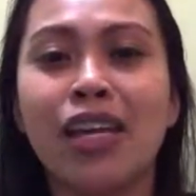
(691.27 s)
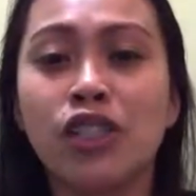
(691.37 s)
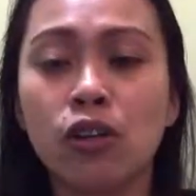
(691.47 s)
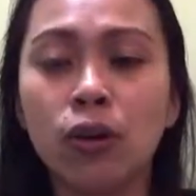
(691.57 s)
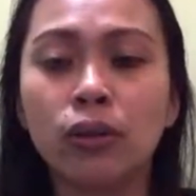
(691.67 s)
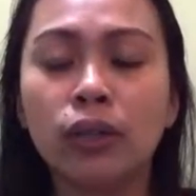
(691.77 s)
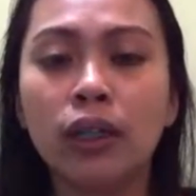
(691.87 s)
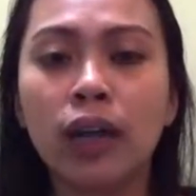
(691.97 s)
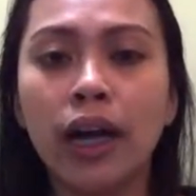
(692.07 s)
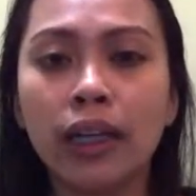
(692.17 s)
So,
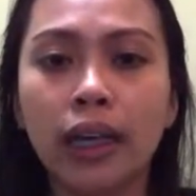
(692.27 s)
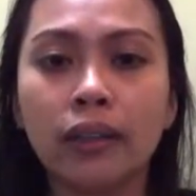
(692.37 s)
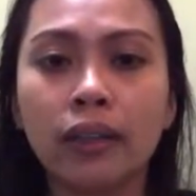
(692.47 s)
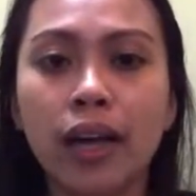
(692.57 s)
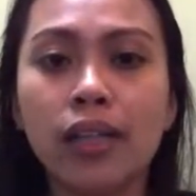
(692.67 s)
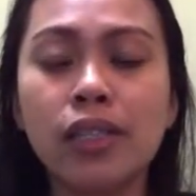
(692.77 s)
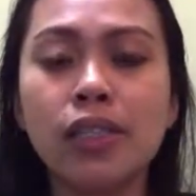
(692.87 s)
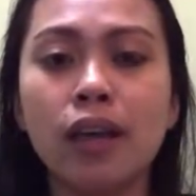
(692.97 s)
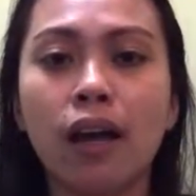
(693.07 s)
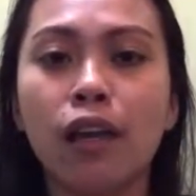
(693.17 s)
again,
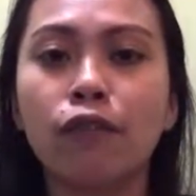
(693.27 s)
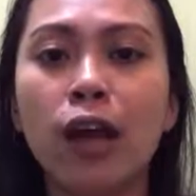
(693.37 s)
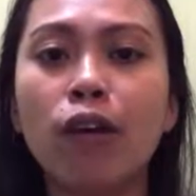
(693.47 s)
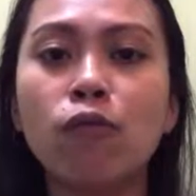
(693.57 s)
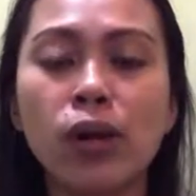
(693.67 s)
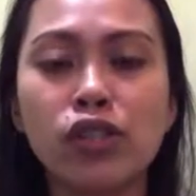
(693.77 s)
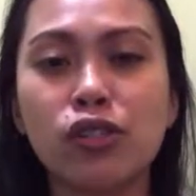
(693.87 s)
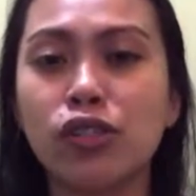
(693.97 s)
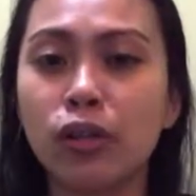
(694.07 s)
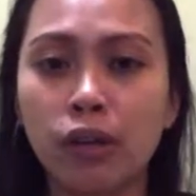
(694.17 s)
guys, if you have
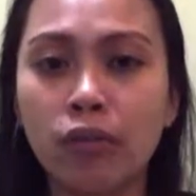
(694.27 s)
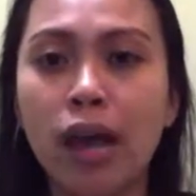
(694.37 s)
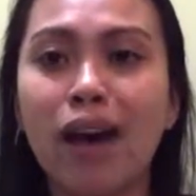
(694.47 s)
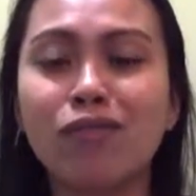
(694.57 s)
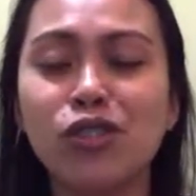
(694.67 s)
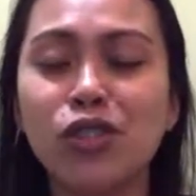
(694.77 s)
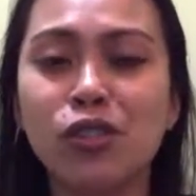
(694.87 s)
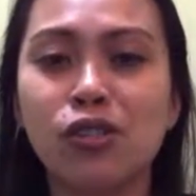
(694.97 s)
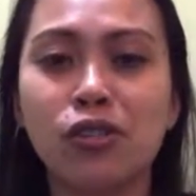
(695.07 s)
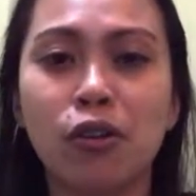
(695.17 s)
questions or if you have
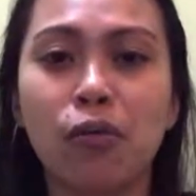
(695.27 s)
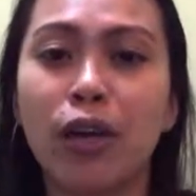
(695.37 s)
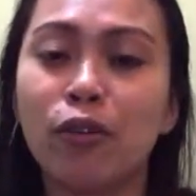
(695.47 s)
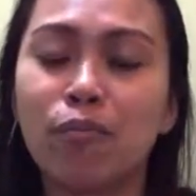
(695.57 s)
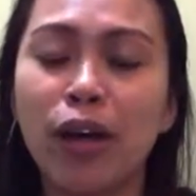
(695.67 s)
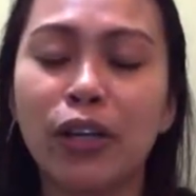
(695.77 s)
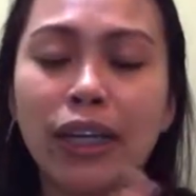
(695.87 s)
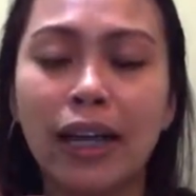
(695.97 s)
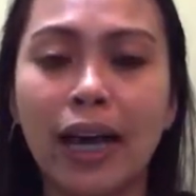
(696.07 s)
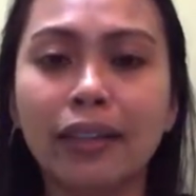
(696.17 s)
concerns or meron pa kang
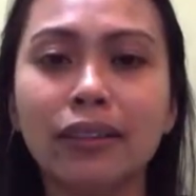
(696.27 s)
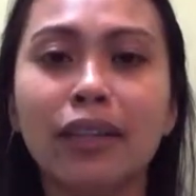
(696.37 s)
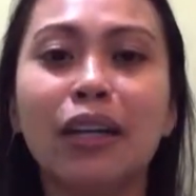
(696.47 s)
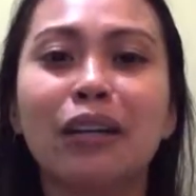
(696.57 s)
i-add,